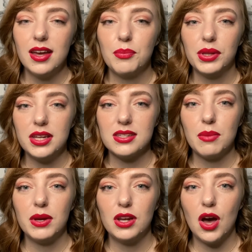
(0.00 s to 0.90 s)
Please let
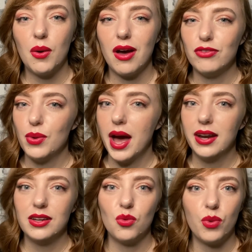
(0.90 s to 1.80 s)
me know, have you had
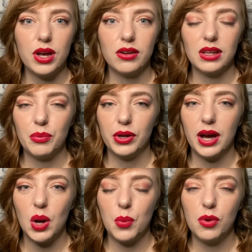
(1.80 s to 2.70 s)
any weird leopard
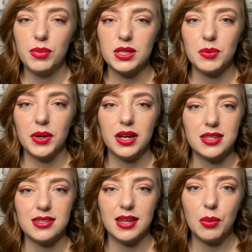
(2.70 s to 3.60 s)
gecko poop
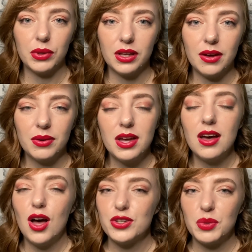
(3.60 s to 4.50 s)
experiences down below?
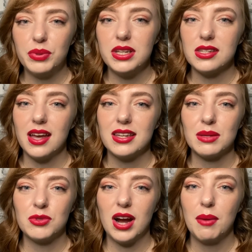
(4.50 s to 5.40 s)
Also, please like,
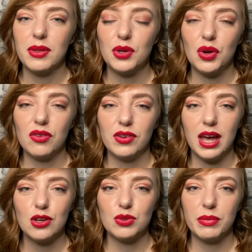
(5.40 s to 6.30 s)
subscribe, hit the
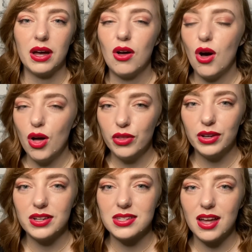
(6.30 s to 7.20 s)
notification bell, all the
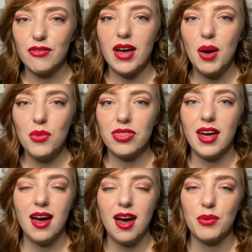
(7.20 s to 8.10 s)
good stuff. And with
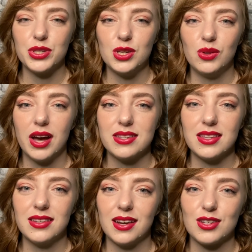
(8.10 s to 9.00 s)
that, I will see you guys
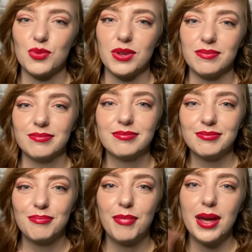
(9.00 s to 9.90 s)
in the next one.
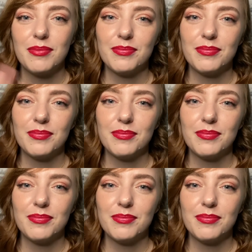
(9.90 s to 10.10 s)
Bye!